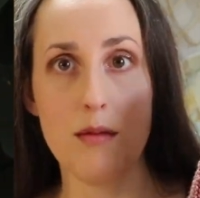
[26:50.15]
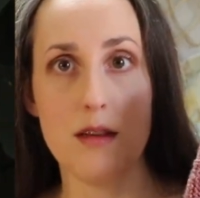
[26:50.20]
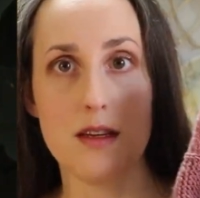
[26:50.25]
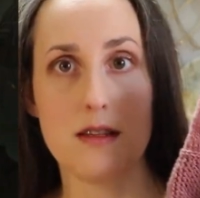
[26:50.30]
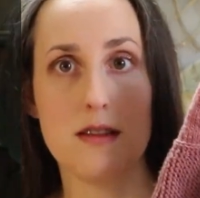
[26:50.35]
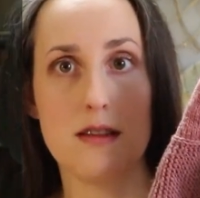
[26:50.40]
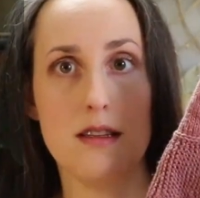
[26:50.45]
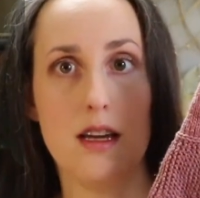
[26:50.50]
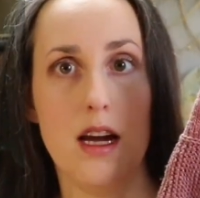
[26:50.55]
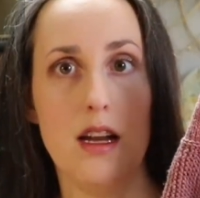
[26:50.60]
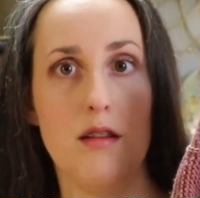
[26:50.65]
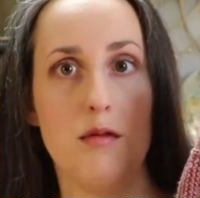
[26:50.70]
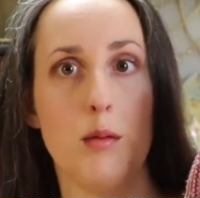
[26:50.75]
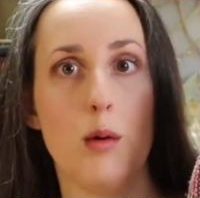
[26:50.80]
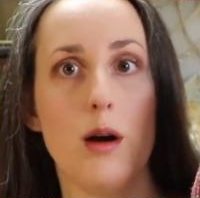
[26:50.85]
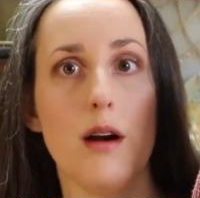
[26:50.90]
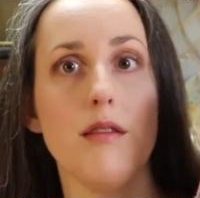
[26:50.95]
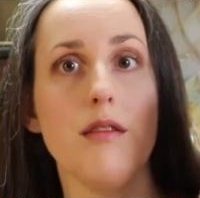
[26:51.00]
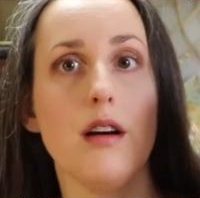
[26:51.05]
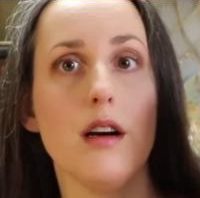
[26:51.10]
This is kind of
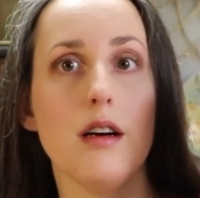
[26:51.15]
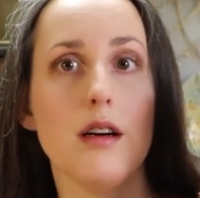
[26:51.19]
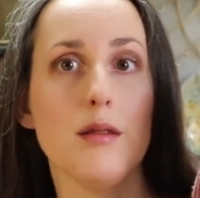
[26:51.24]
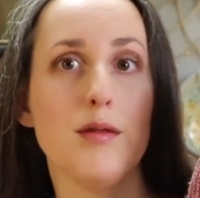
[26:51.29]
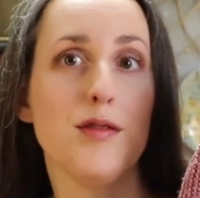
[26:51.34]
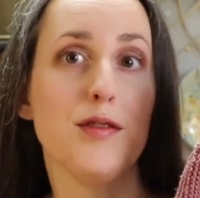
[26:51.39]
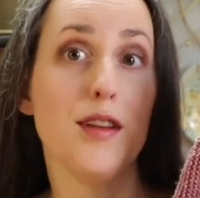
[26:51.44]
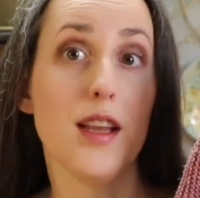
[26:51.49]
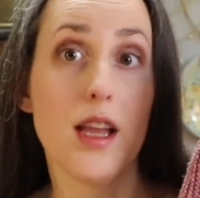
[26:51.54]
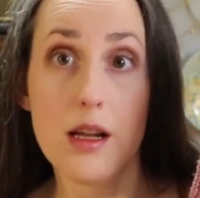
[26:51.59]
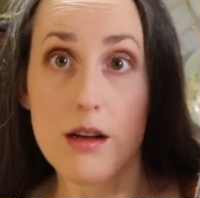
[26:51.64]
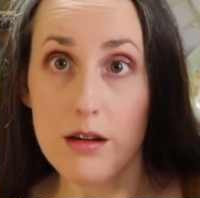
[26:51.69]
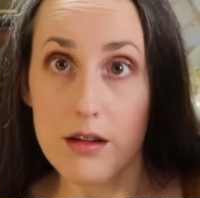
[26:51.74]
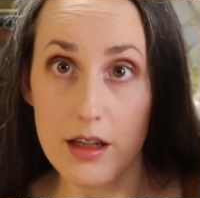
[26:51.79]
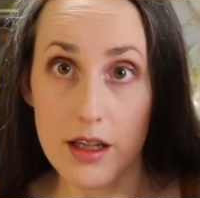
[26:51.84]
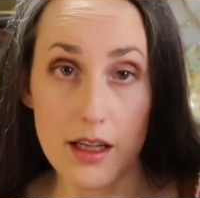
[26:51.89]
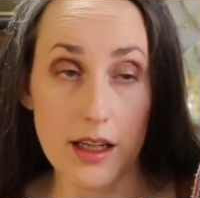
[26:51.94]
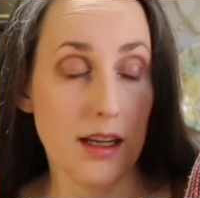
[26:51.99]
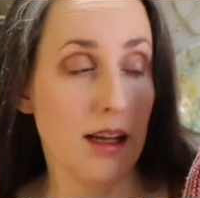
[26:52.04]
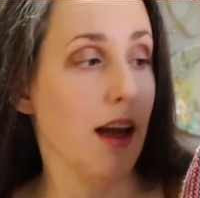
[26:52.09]
more of a
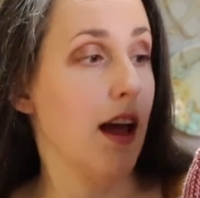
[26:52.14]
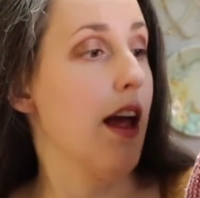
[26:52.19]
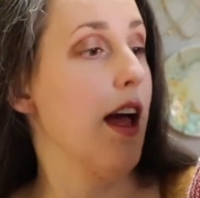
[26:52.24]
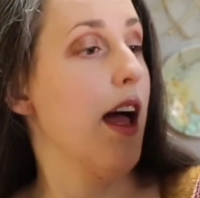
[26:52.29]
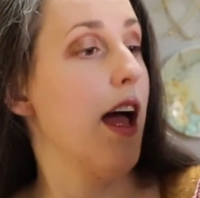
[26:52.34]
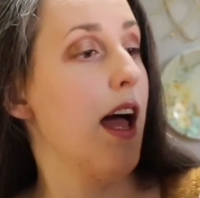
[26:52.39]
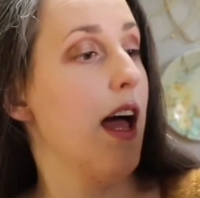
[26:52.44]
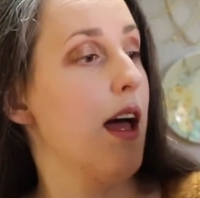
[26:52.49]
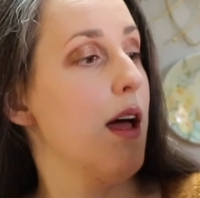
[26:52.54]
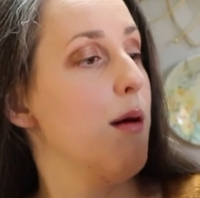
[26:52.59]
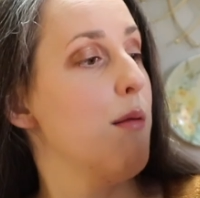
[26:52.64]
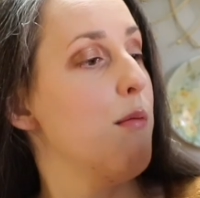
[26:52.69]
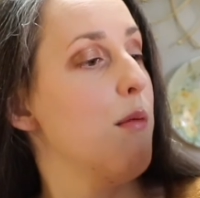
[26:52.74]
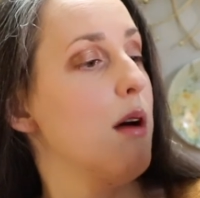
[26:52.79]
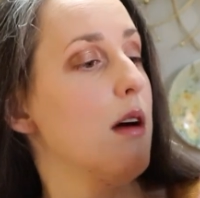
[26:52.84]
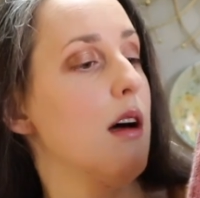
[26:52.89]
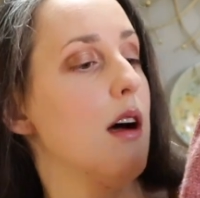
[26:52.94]
fluttery hem